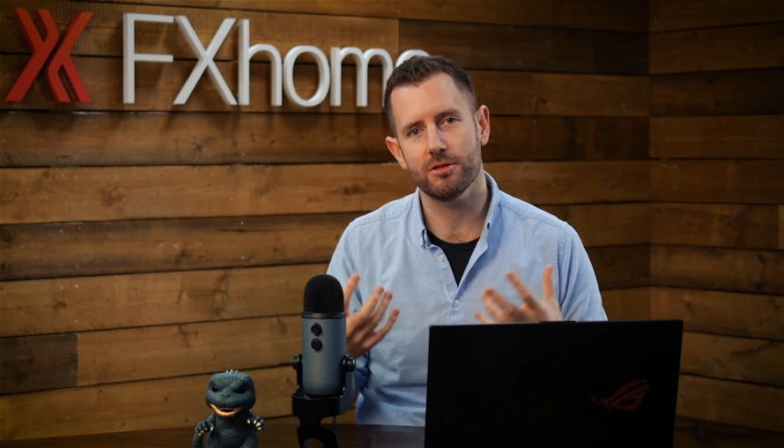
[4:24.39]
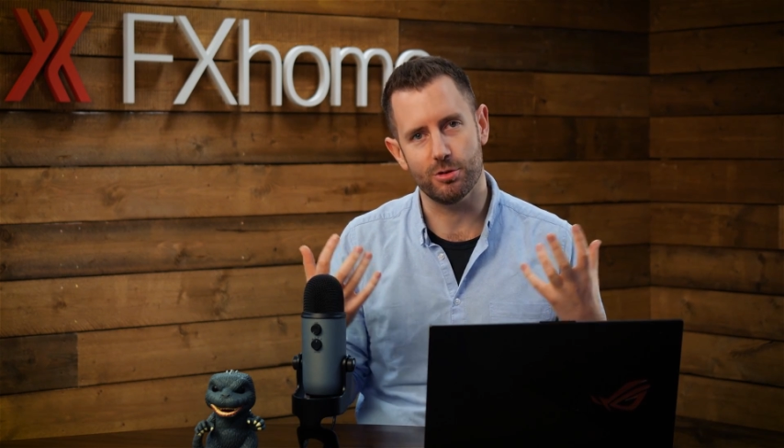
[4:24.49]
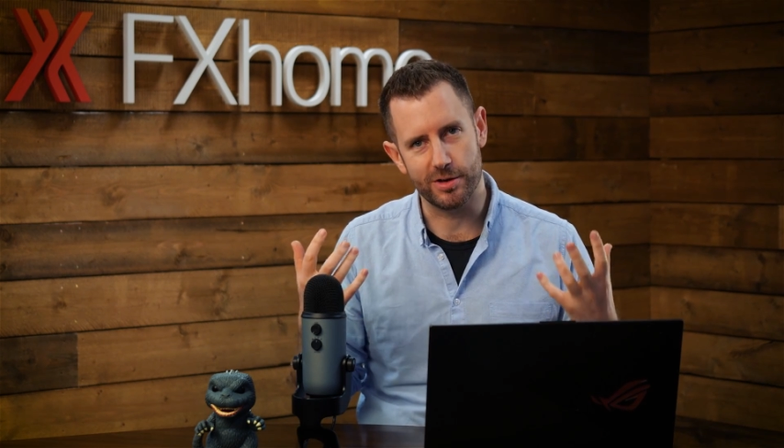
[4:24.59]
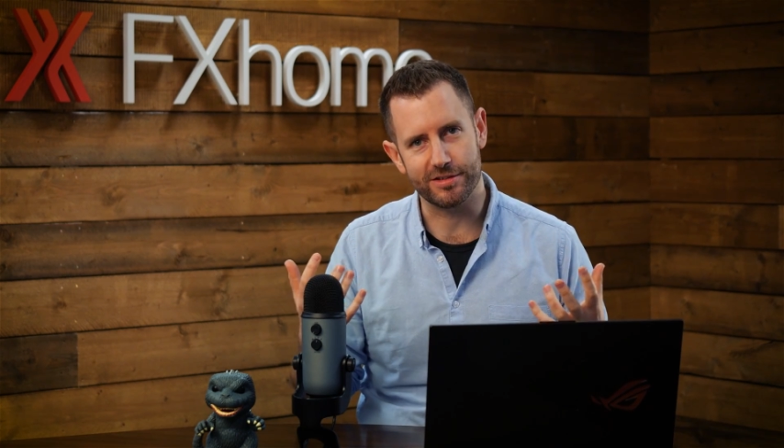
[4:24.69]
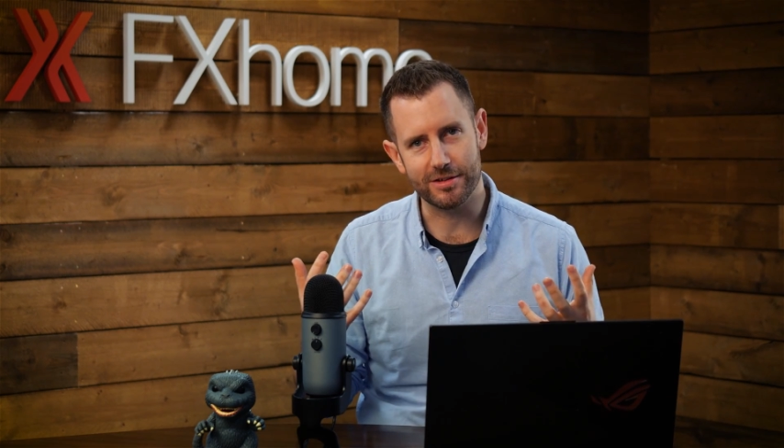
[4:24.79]

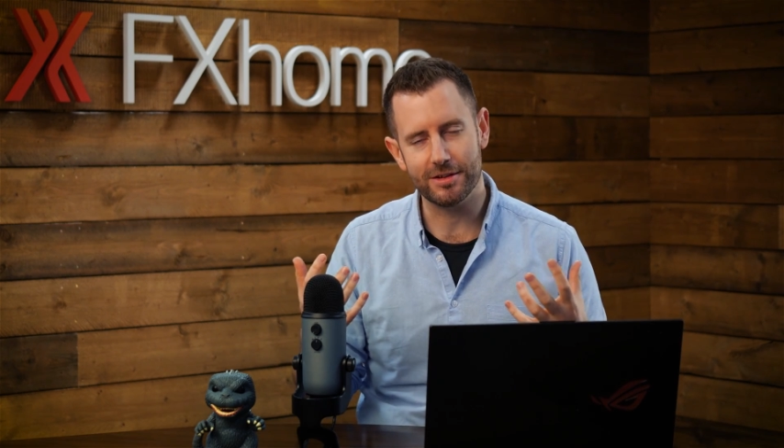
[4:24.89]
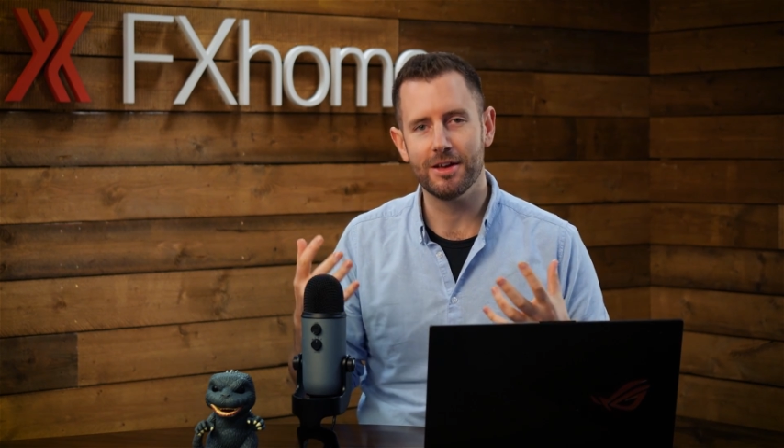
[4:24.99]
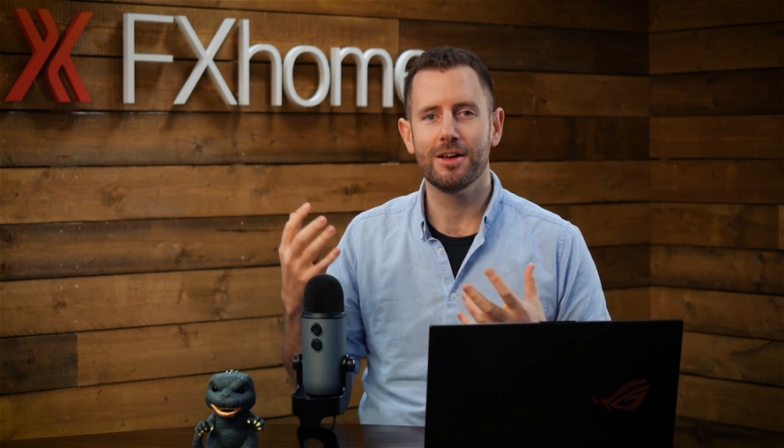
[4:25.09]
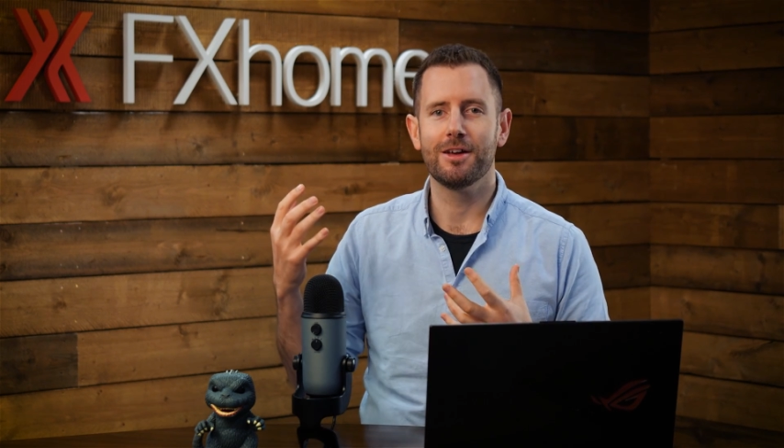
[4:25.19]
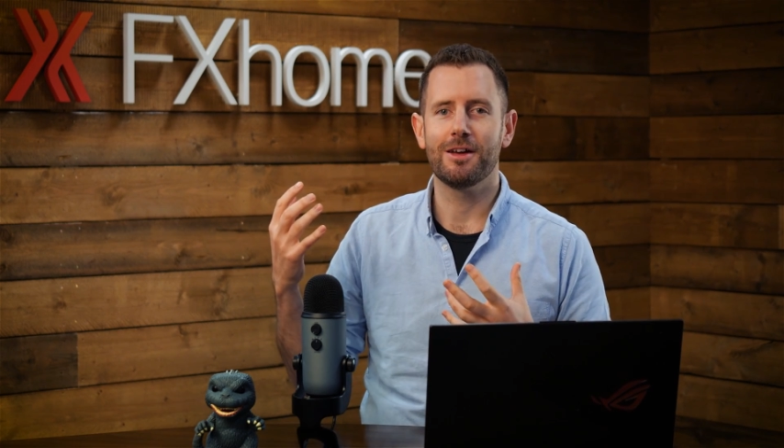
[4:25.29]
who isn't?
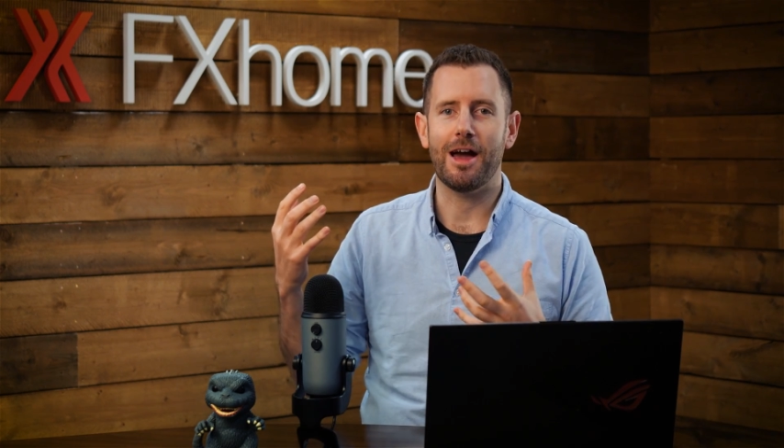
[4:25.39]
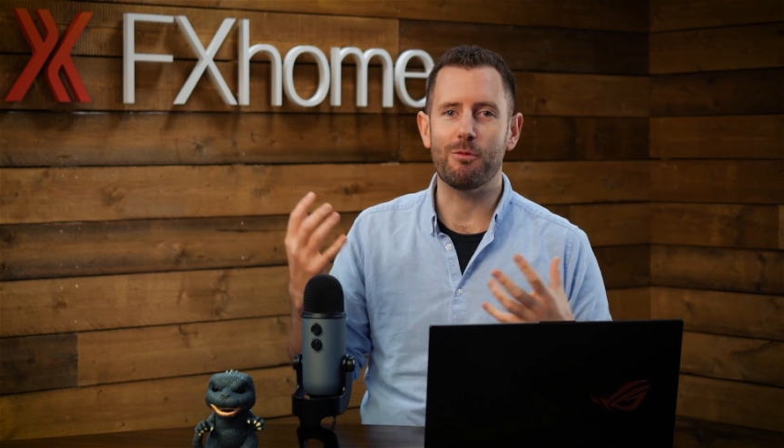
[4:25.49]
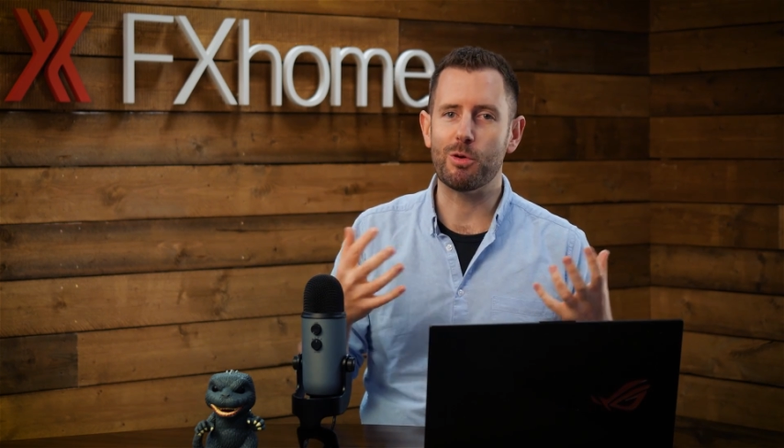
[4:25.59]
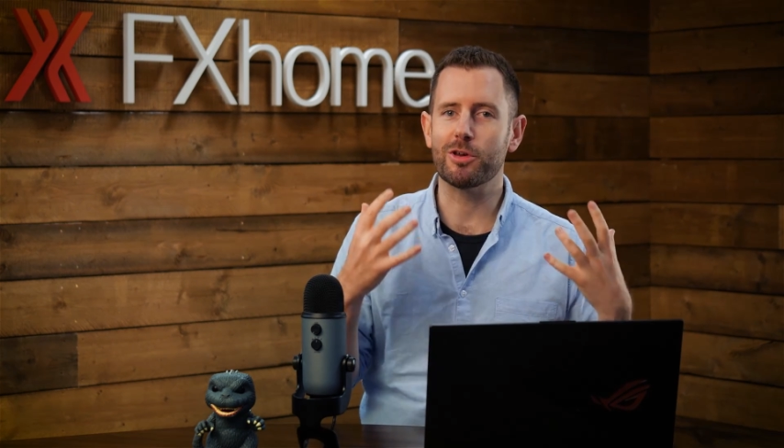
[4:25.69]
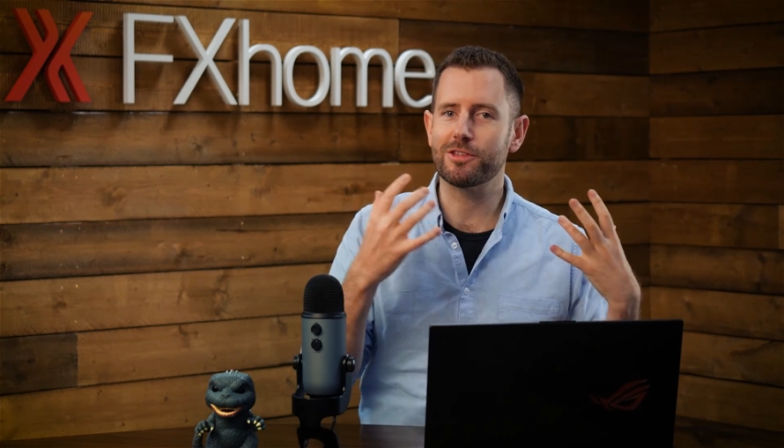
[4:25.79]
And
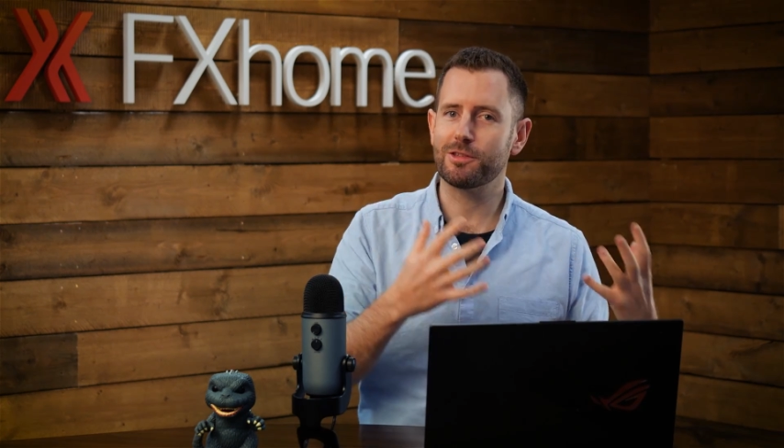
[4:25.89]
we wanted